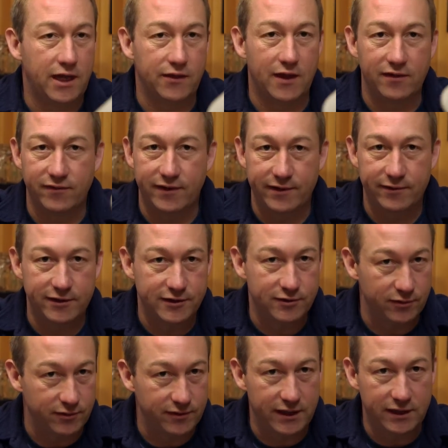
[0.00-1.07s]
and that varies
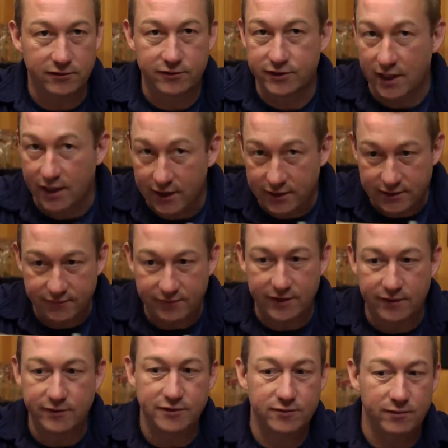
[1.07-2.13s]
with needle size, it
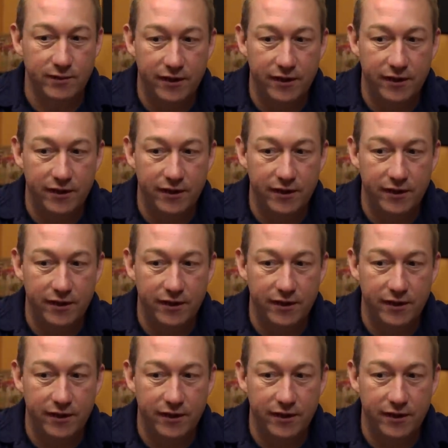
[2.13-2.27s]
varies